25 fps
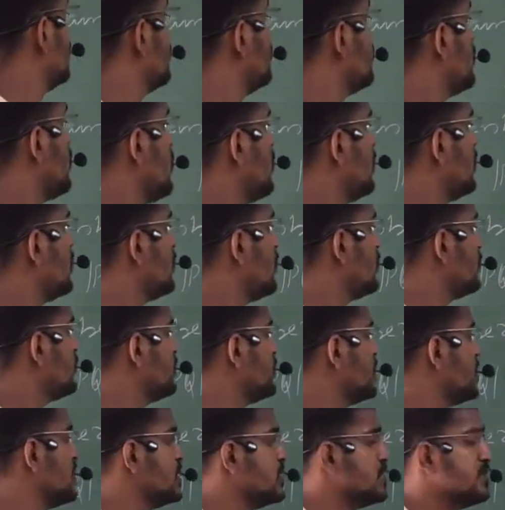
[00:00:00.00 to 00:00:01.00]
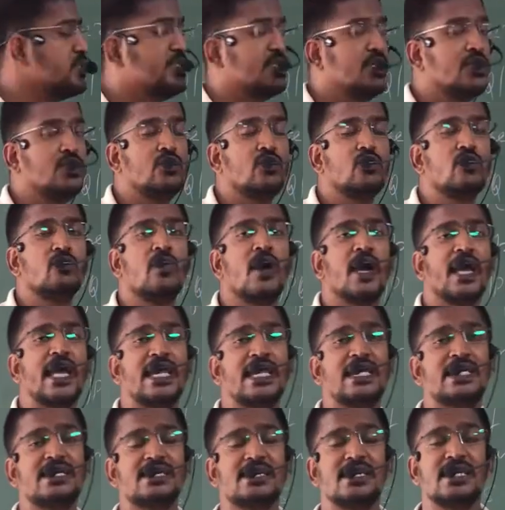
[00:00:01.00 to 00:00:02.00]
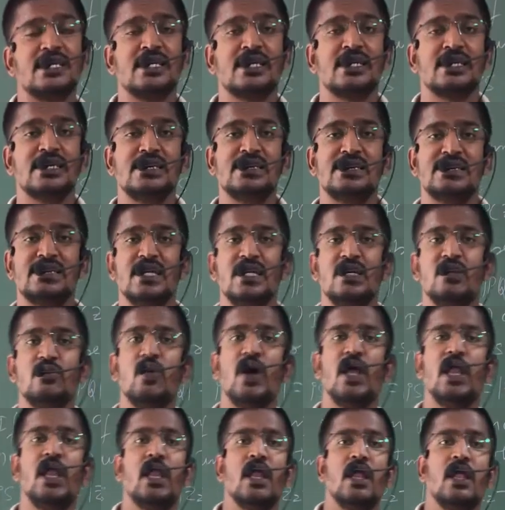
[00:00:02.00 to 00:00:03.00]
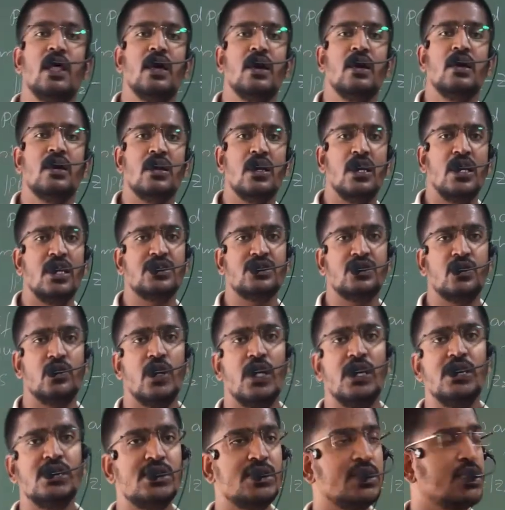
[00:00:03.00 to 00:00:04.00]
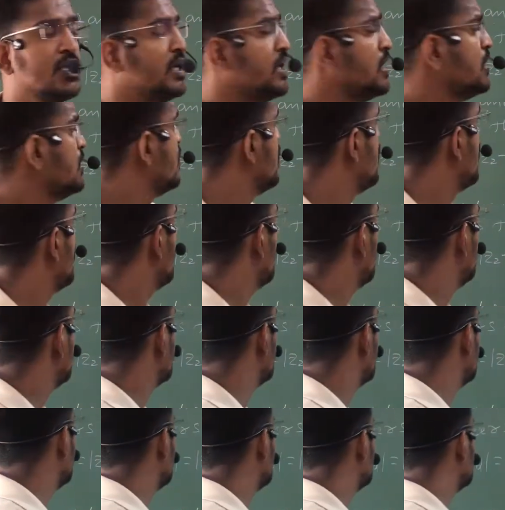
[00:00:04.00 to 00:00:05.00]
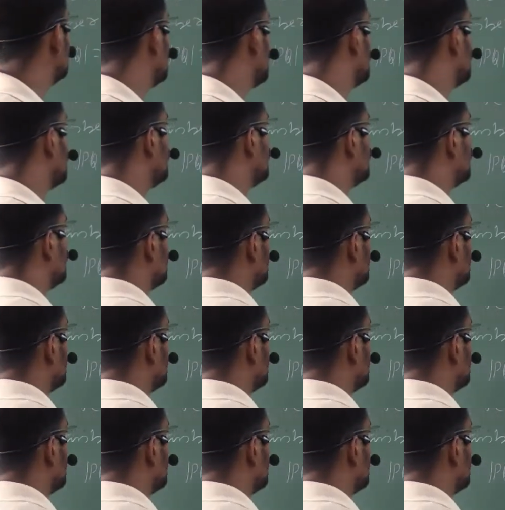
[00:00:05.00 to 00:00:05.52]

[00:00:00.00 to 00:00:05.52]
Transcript: mod of Z2 minus Z1. Clear, students? Already you know